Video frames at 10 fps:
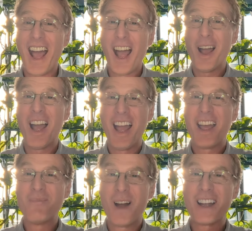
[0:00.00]
Uh,
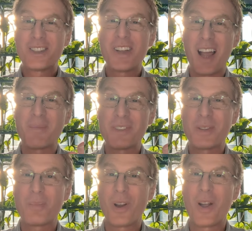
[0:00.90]
my job is
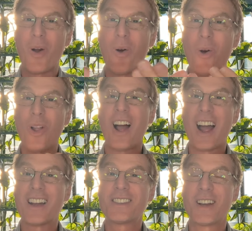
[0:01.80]
to bring all
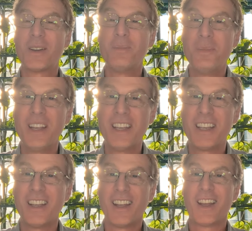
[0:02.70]
eyes on
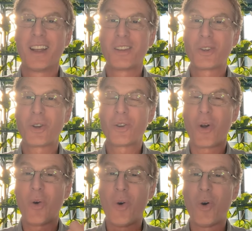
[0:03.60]
me, turn
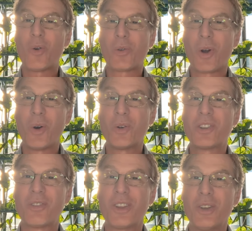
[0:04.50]
all
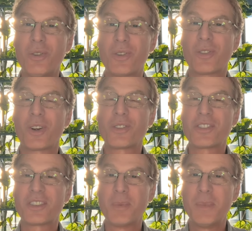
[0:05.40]
roads of the universe
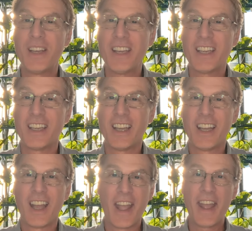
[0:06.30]
to me.
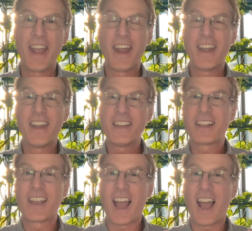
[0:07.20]
And this
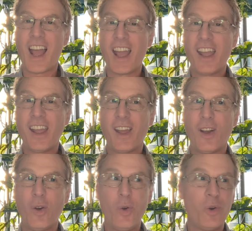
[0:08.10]
guy,
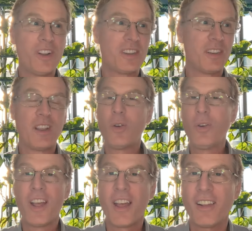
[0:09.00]
who did, who
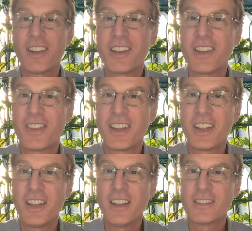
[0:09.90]
the hell does he think
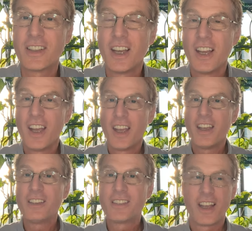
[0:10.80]
he is?
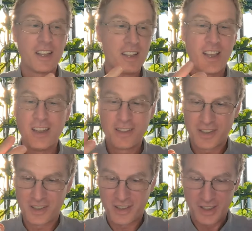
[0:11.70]
He's he's
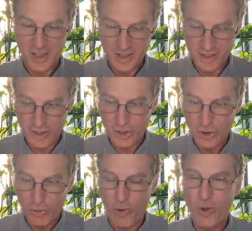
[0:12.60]
he's in
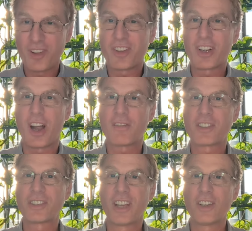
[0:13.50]
control of the
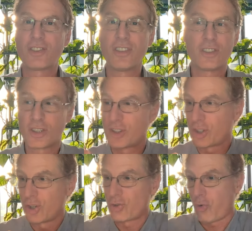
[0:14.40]
conversation. He's going to
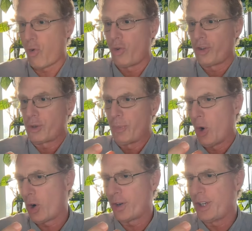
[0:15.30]
control this
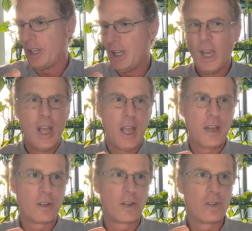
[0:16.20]
party
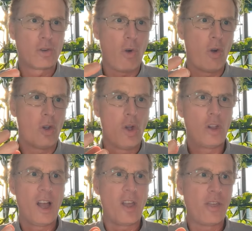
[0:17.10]
and control
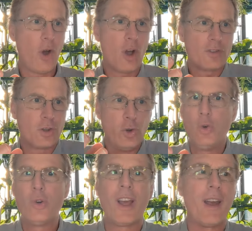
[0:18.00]
all our thoughts.
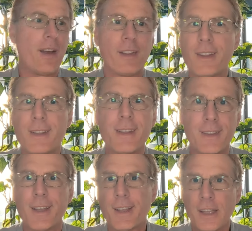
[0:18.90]
Who the hell does he
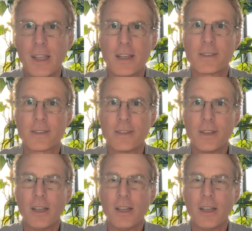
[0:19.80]
think he is?